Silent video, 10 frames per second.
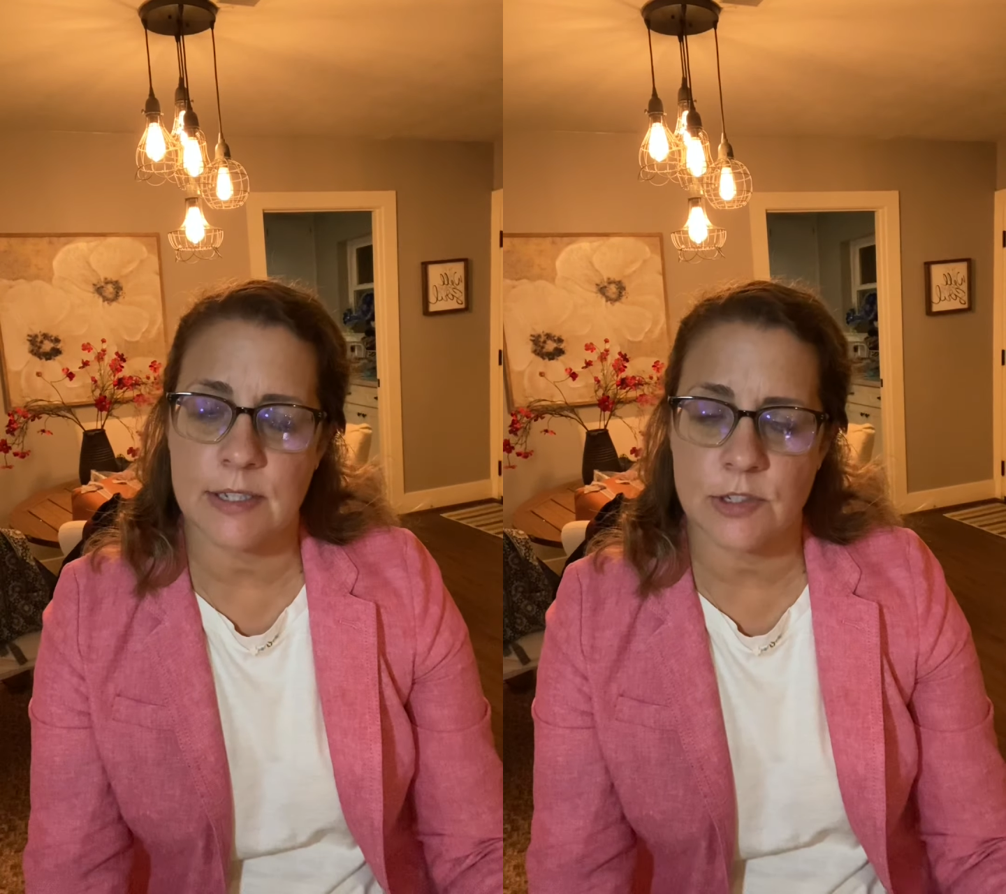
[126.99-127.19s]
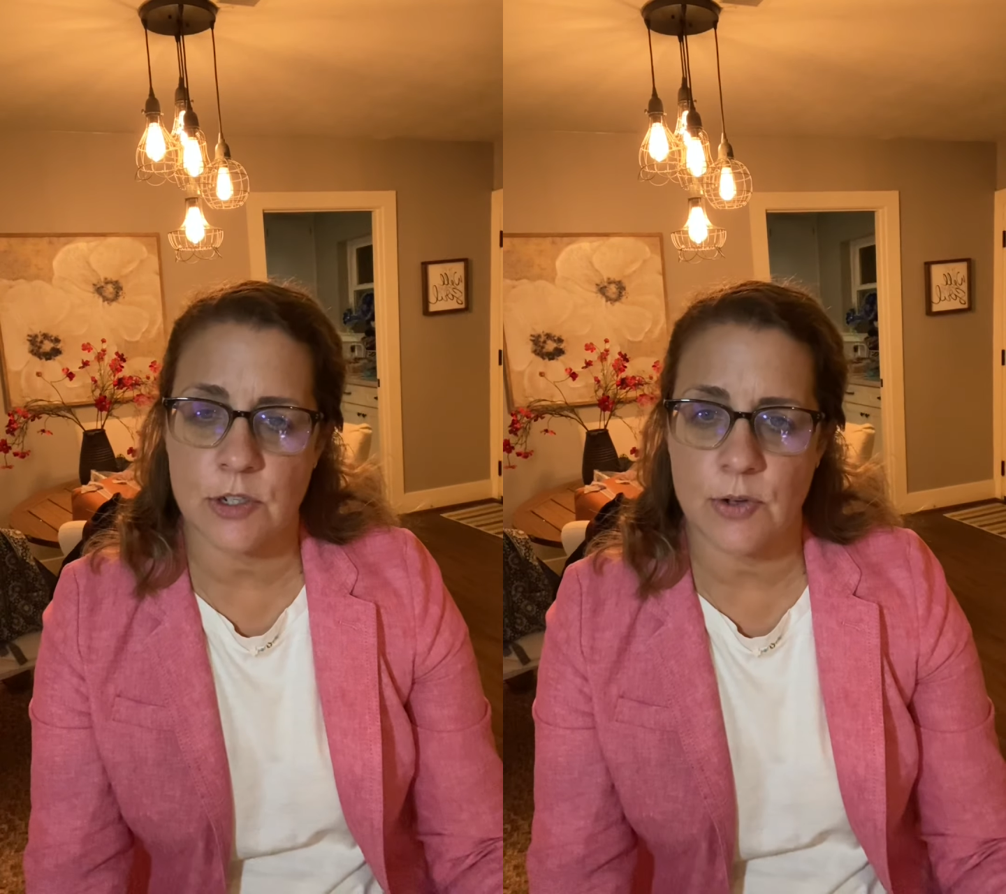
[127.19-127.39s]

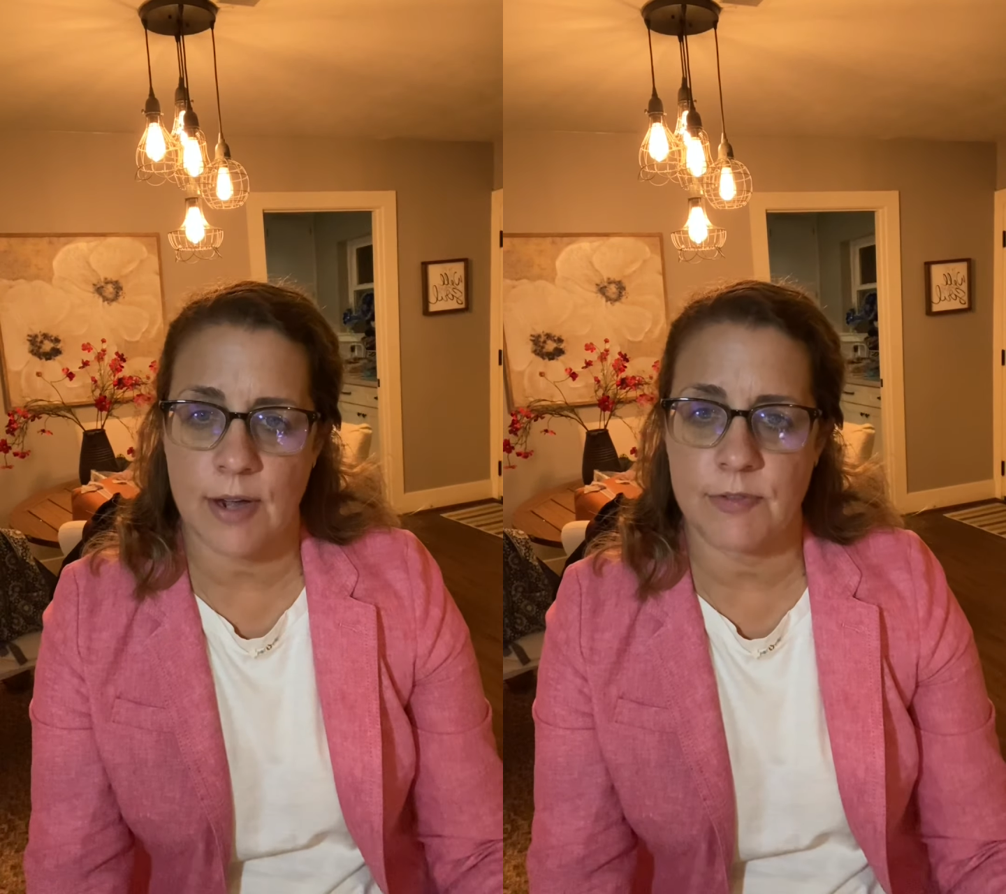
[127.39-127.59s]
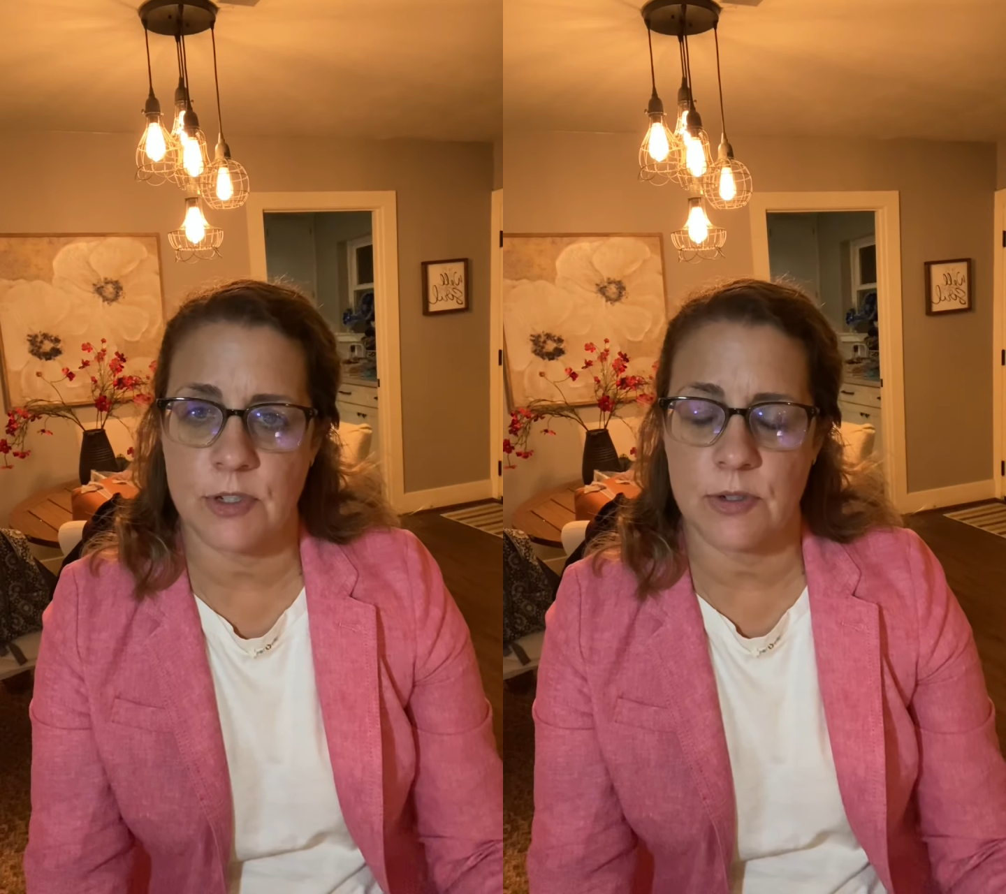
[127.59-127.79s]
and so you
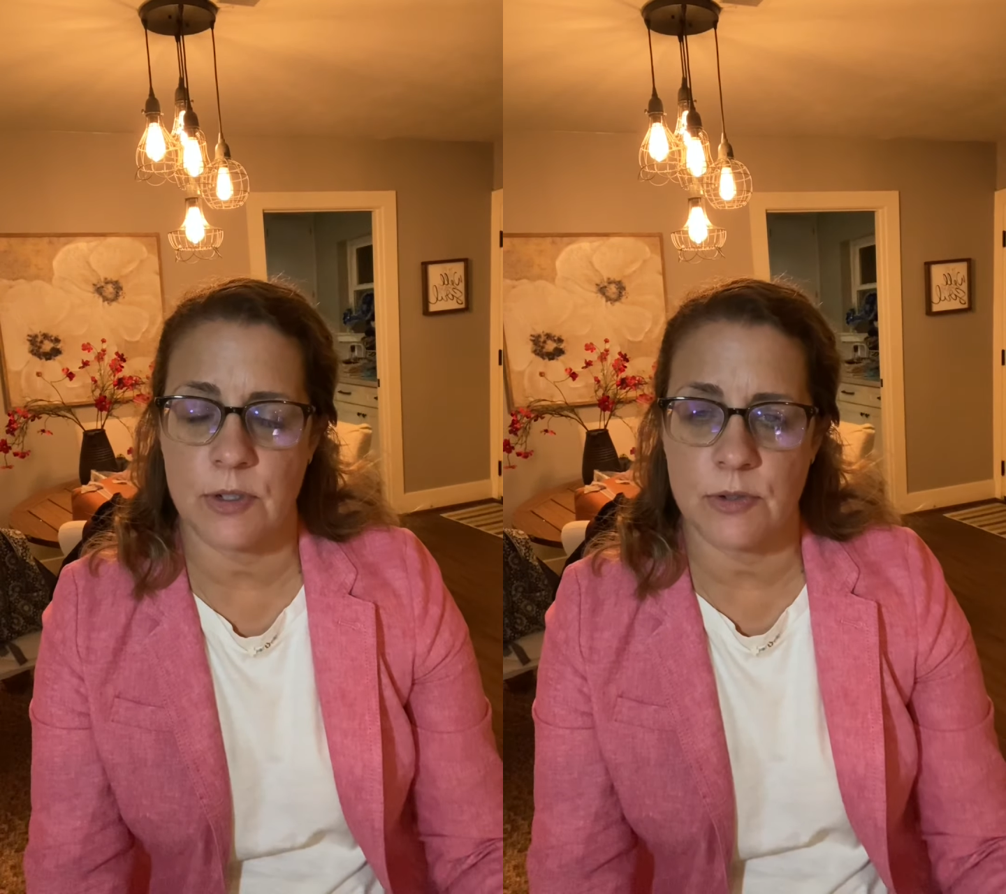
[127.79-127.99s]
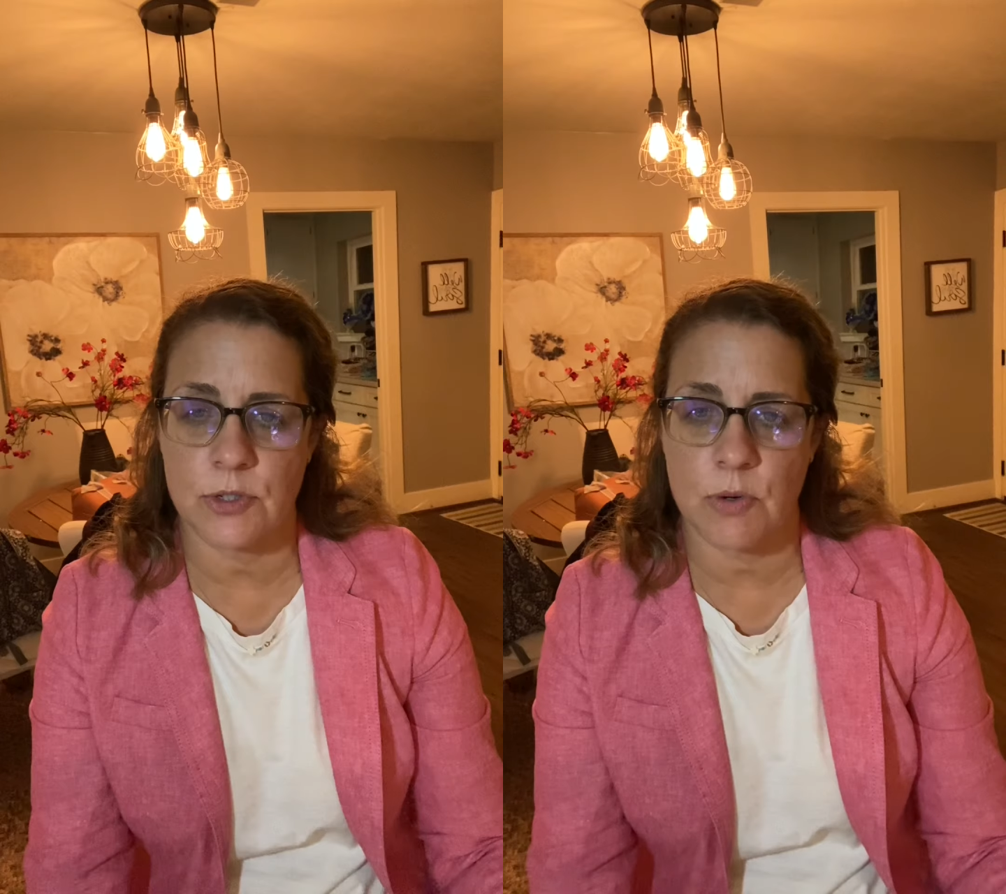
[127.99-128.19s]
have to
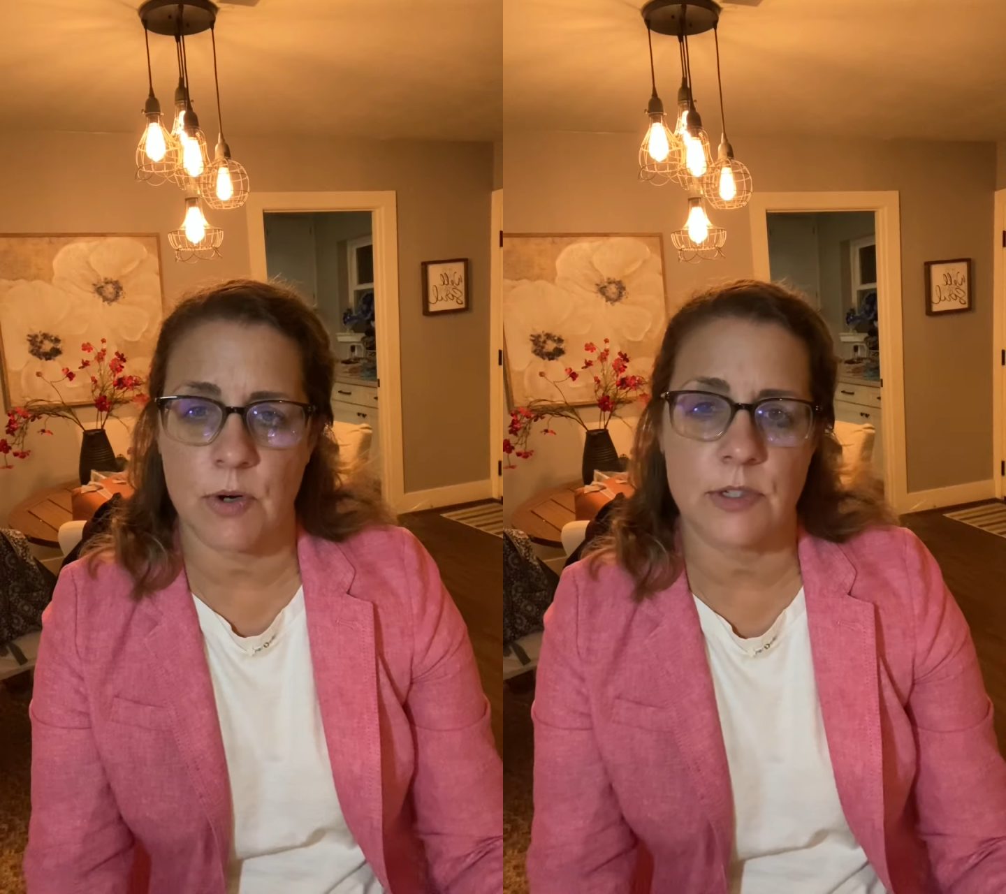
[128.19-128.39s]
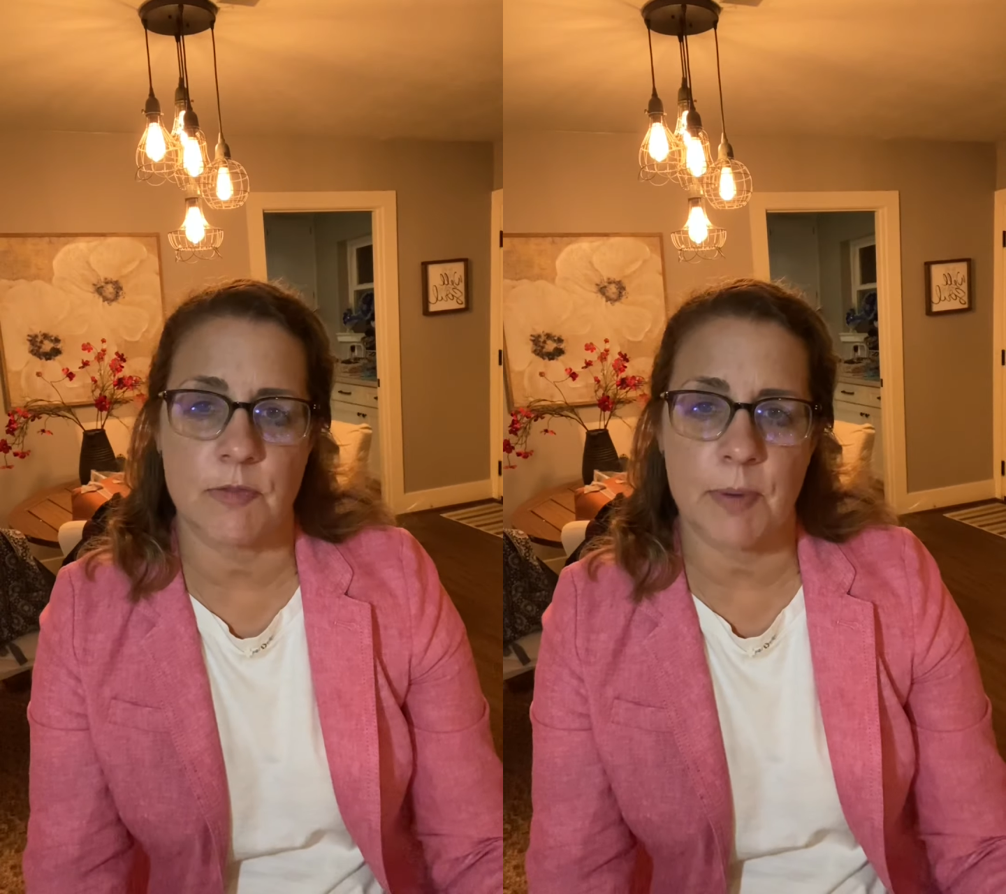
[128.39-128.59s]
use
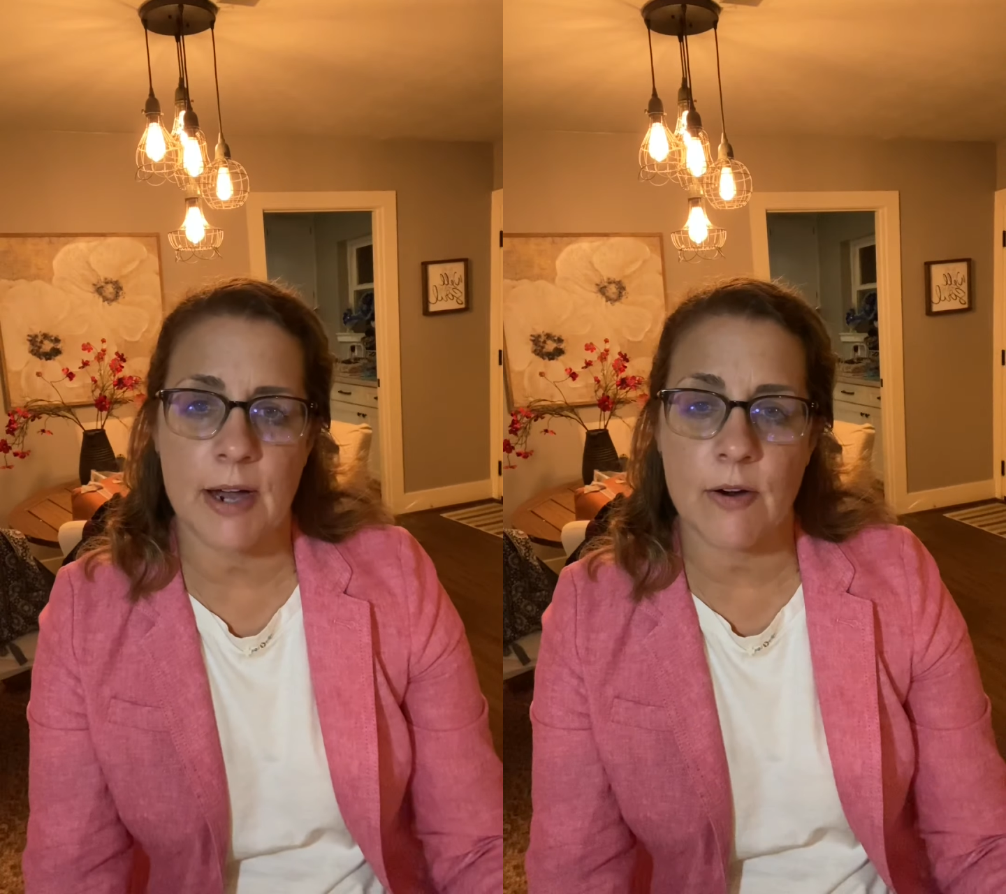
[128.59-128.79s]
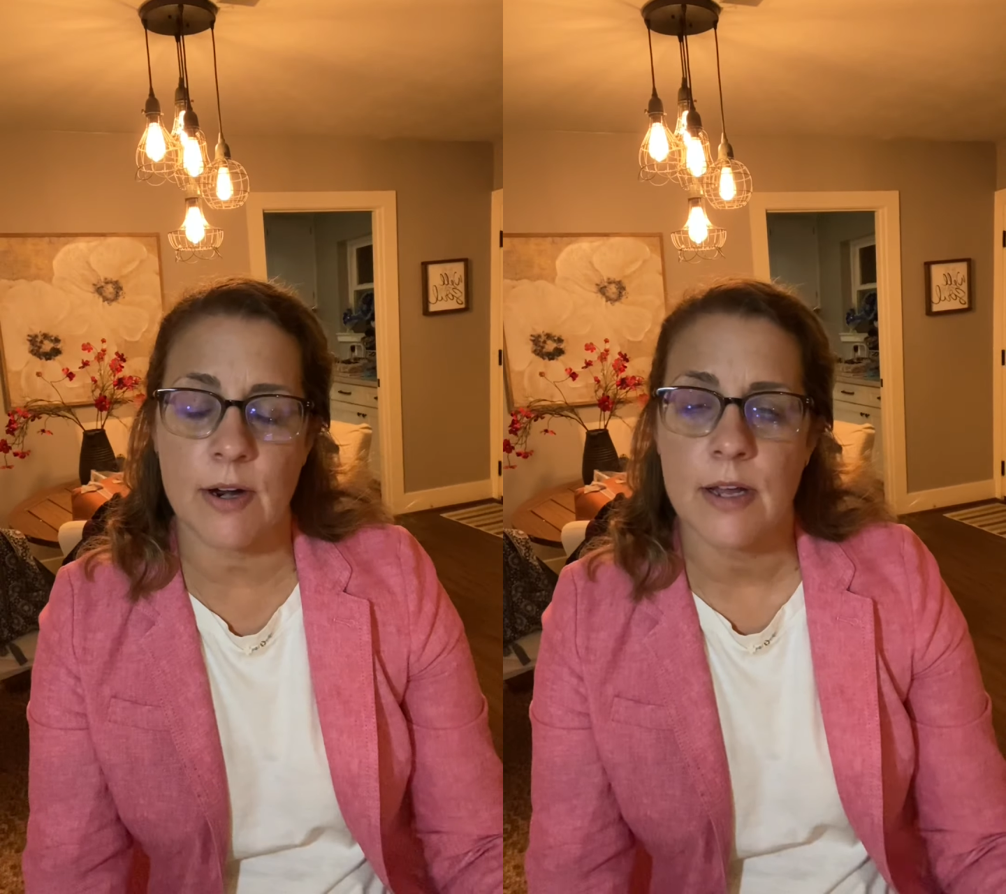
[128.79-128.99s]
coercive
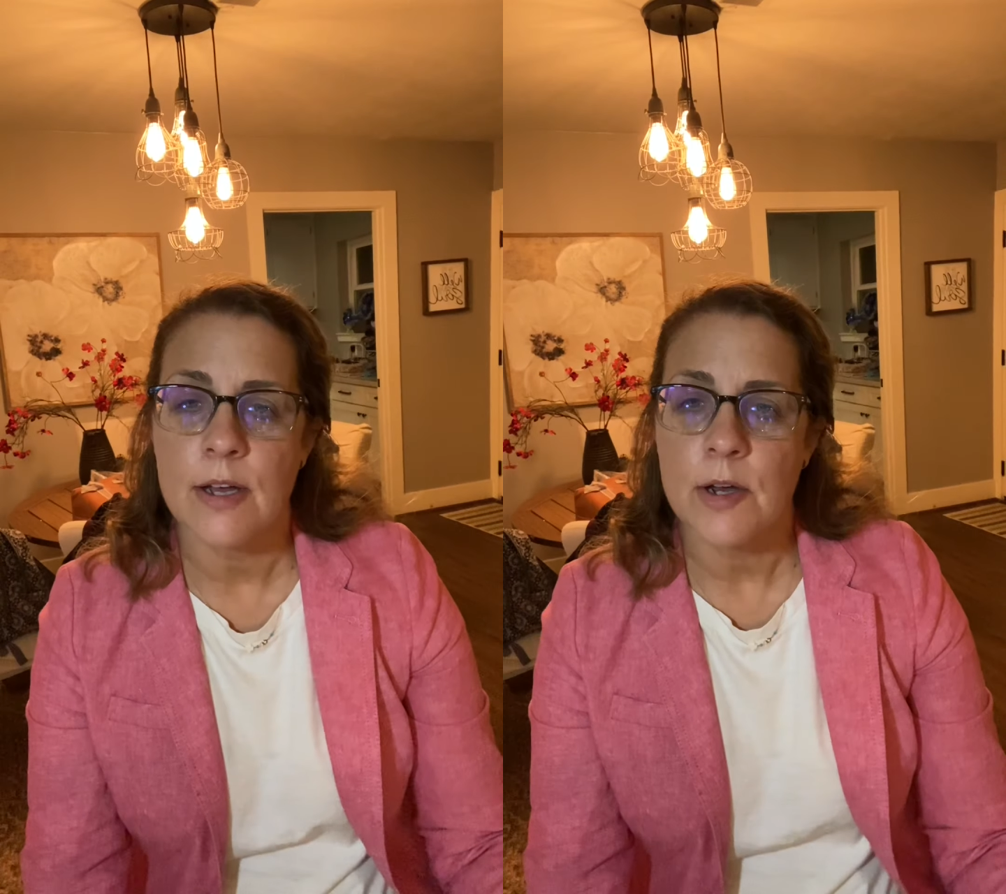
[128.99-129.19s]
power.